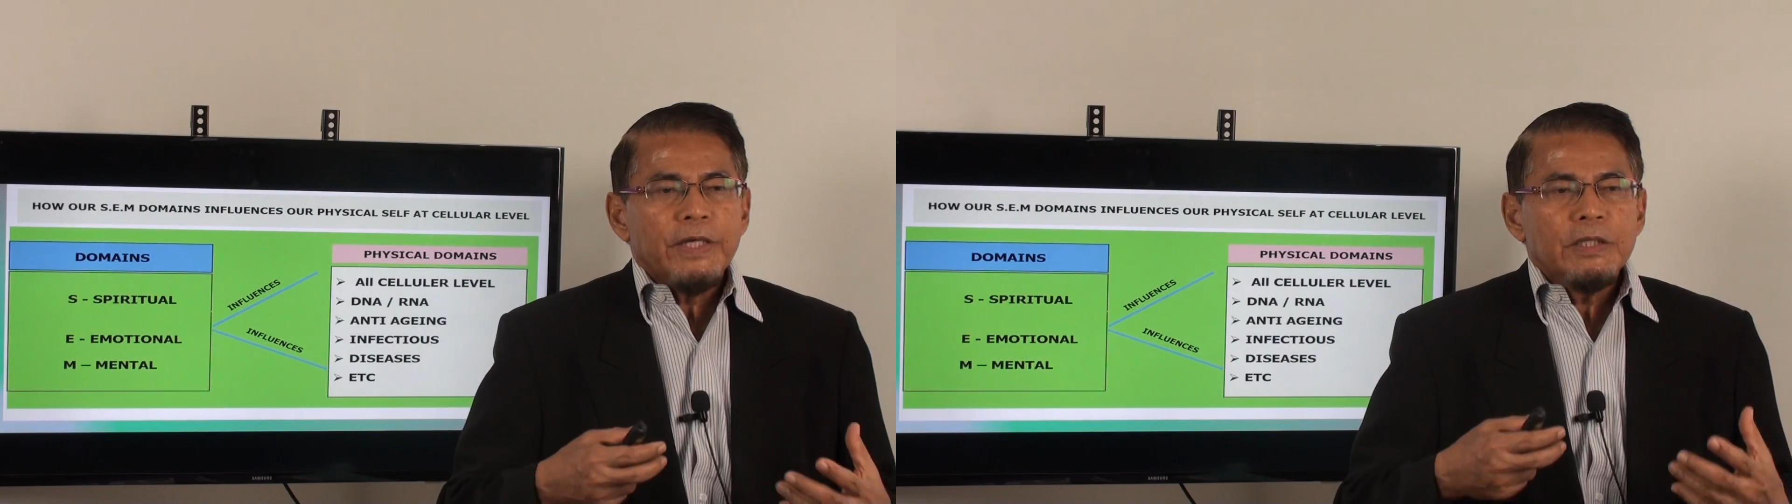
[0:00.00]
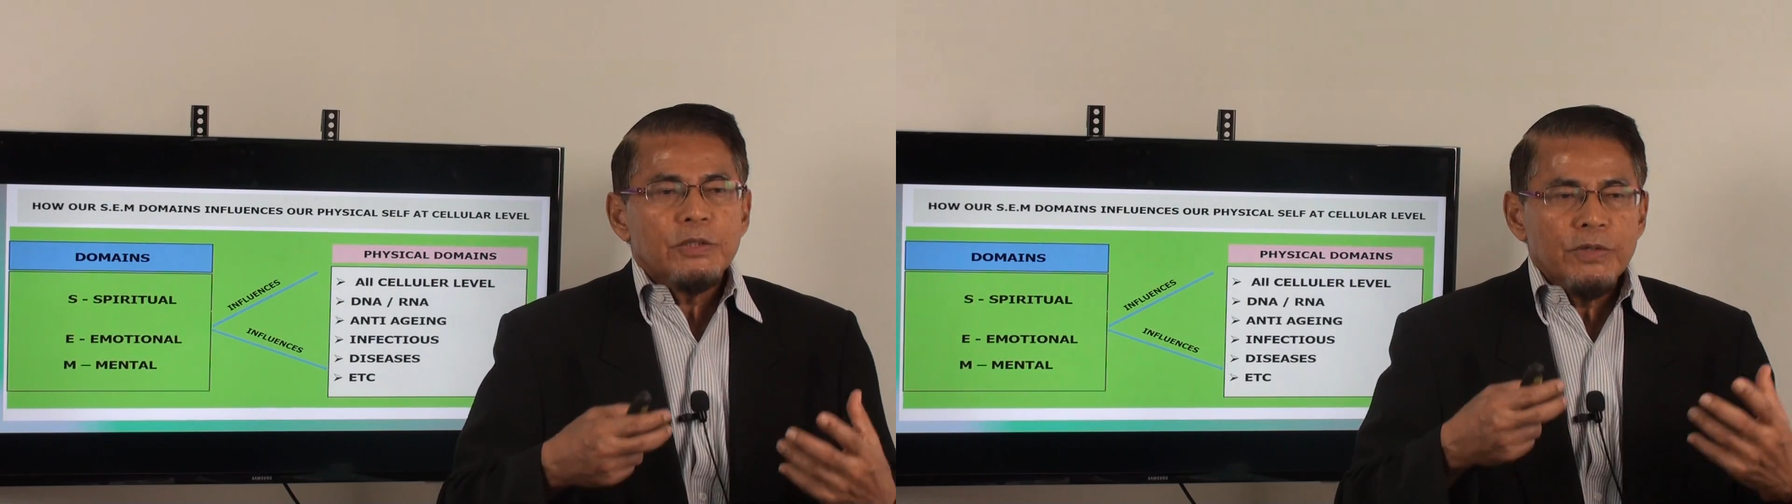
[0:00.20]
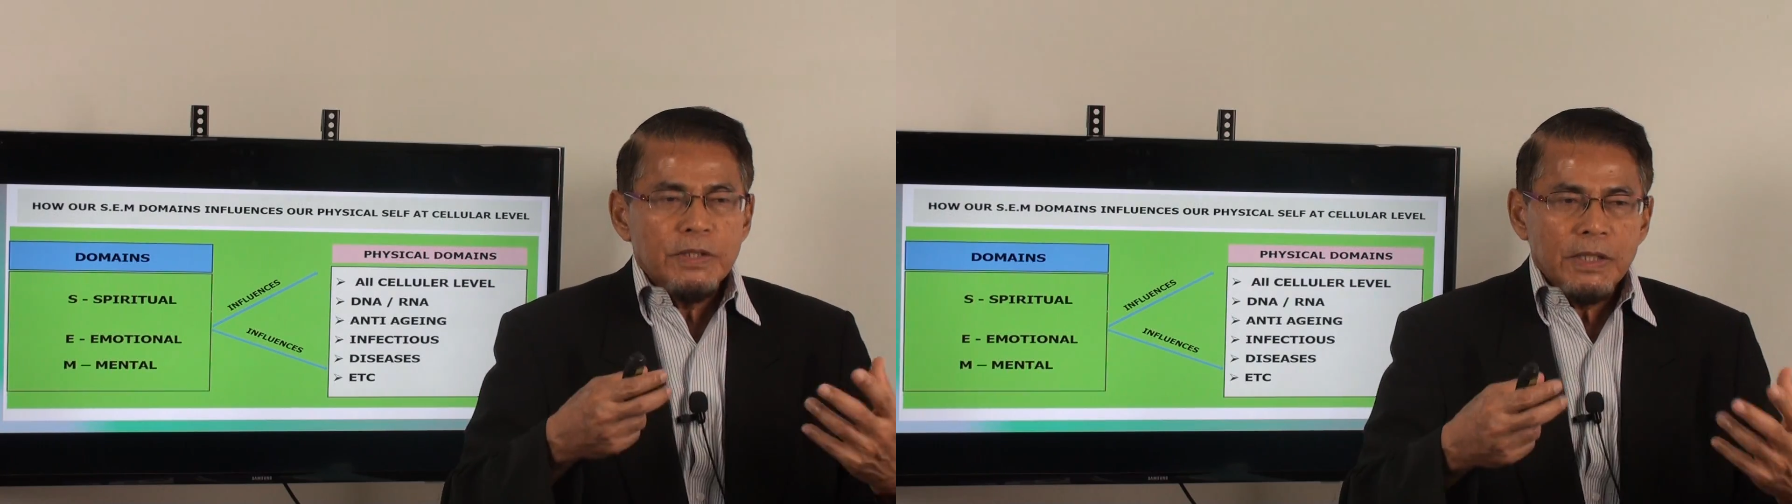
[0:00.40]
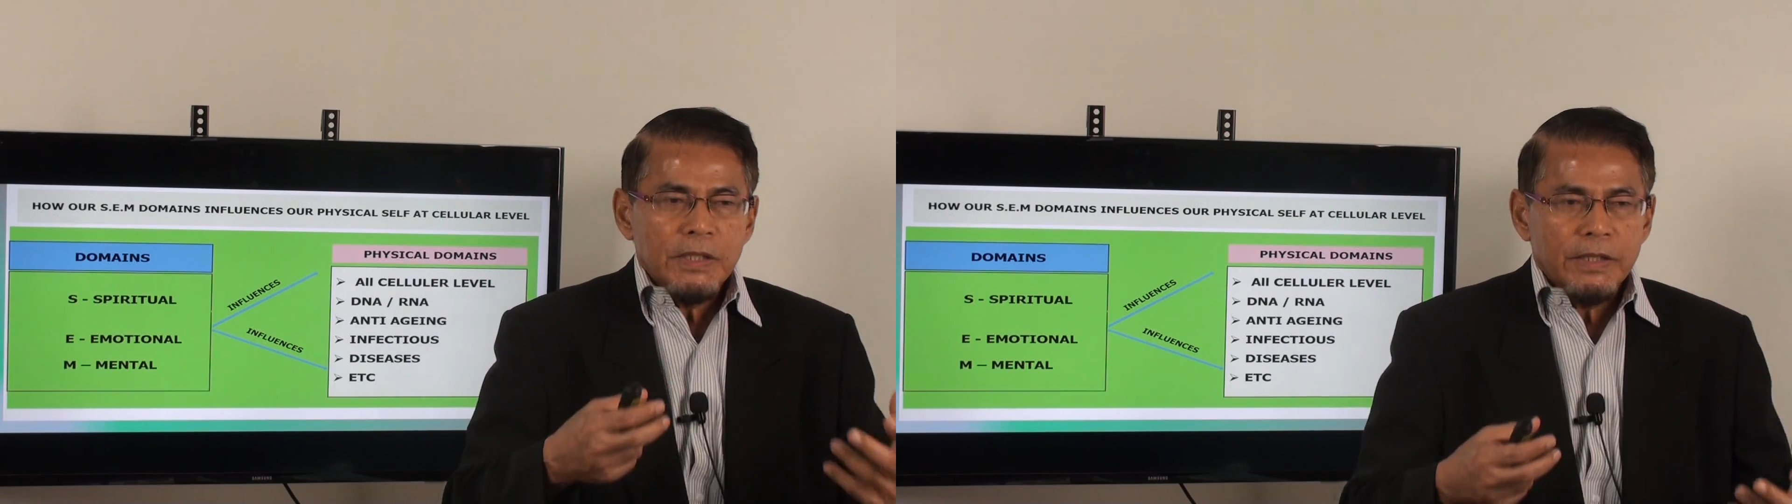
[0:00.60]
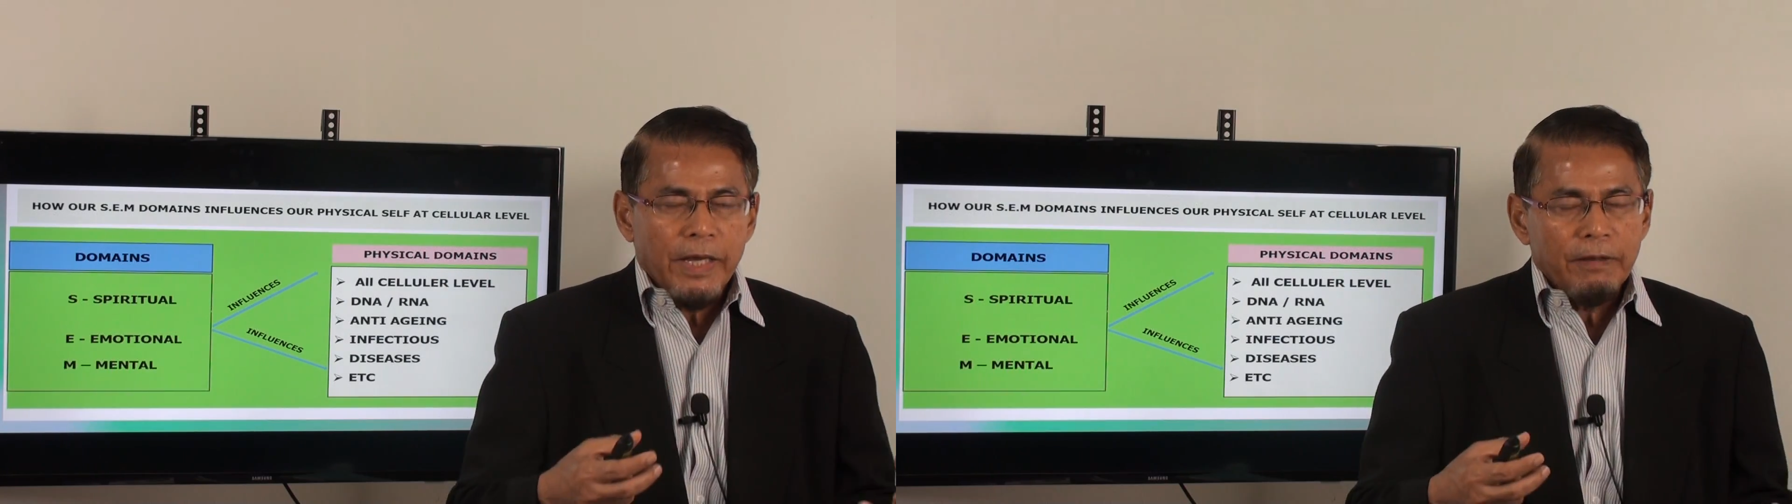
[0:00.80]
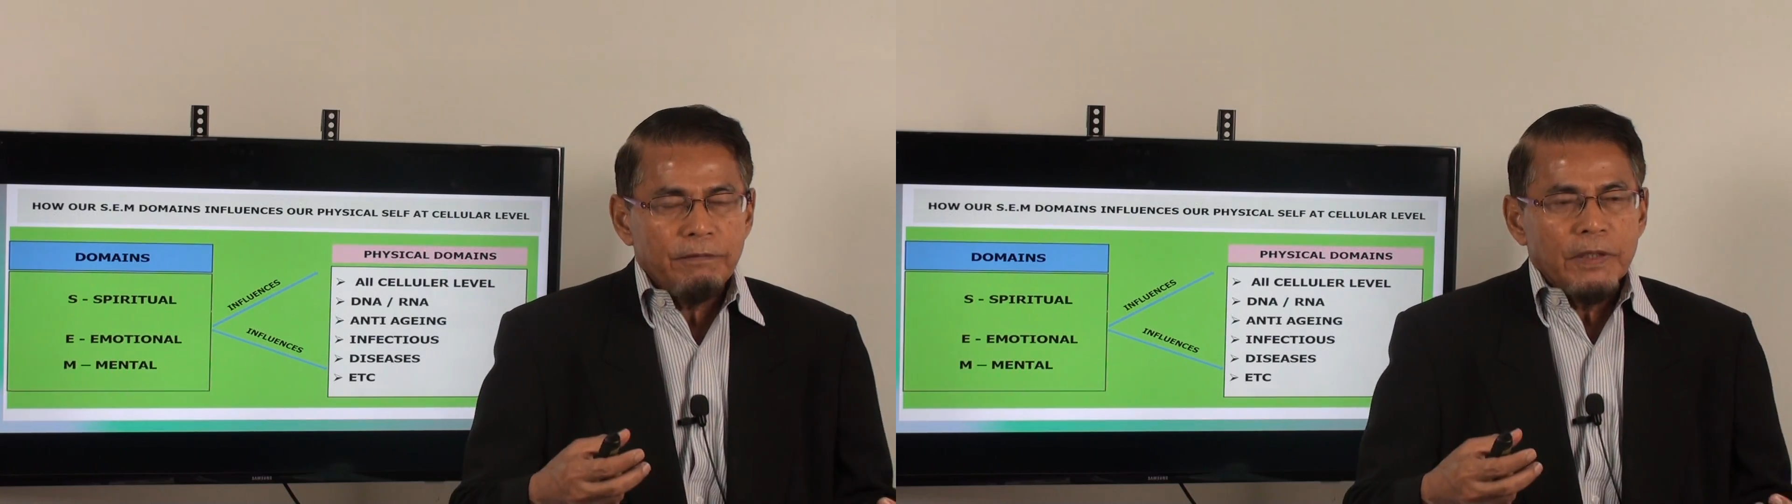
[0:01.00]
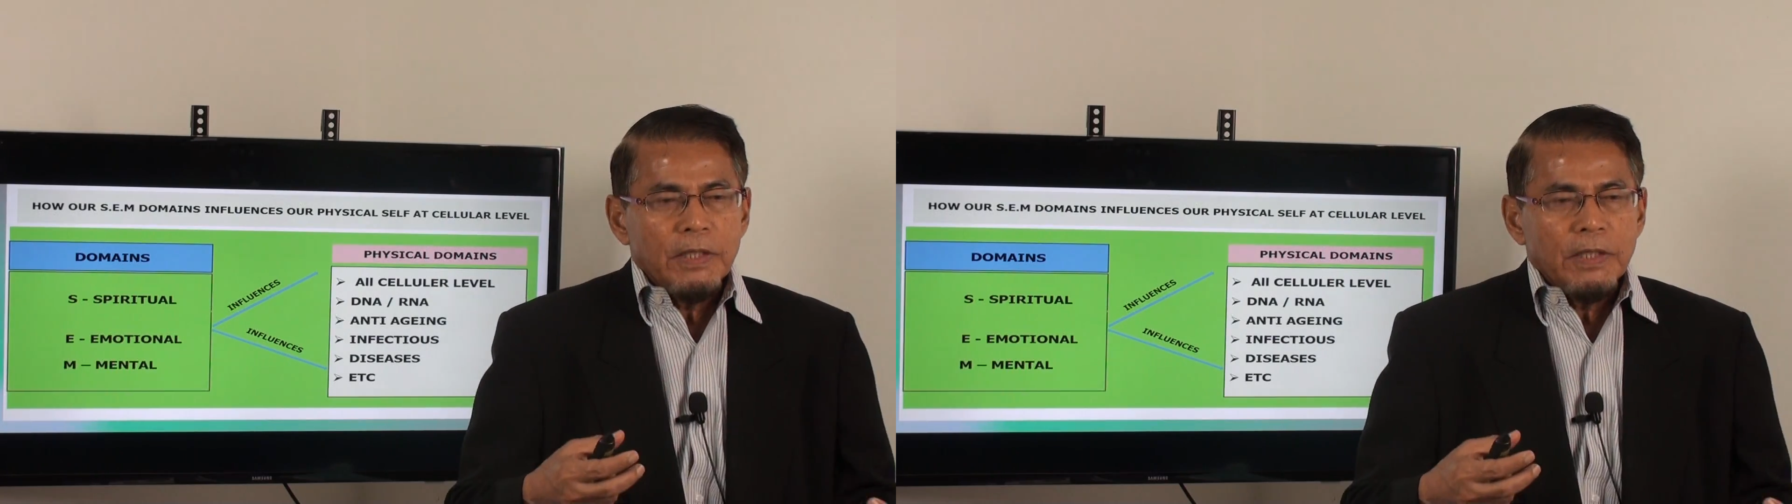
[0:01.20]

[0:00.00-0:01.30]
intrinsic self